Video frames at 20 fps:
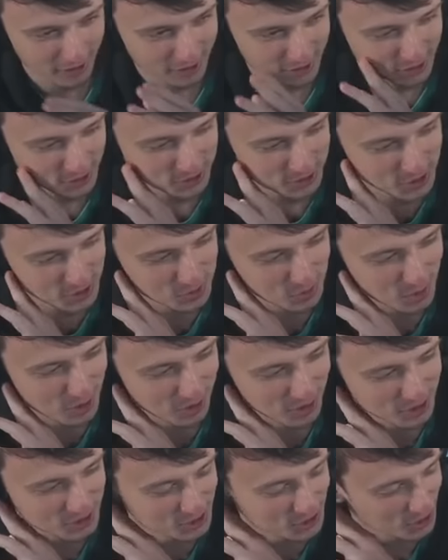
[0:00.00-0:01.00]
Uh, just, just
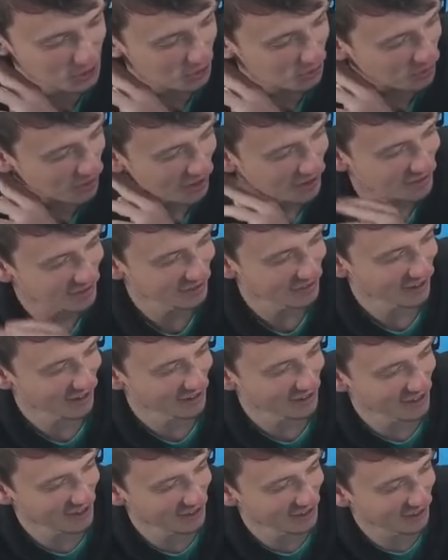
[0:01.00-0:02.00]
want to let you know. I need,
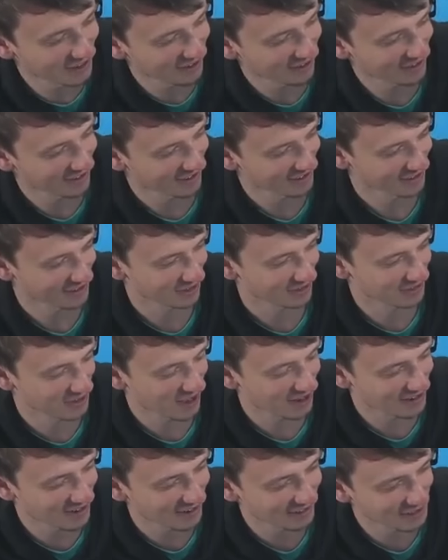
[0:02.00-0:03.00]
I need, uh,
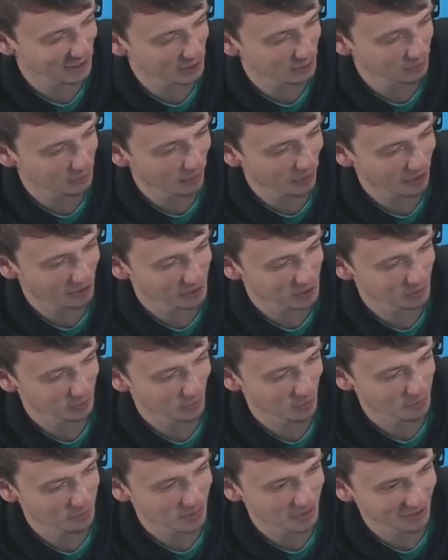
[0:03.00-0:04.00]
I, I, need advice
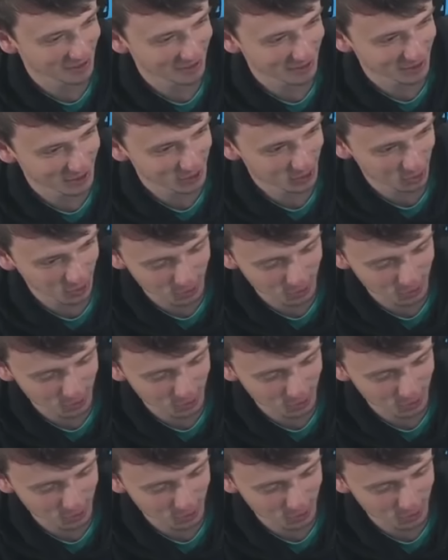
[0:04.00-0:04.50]
from the, the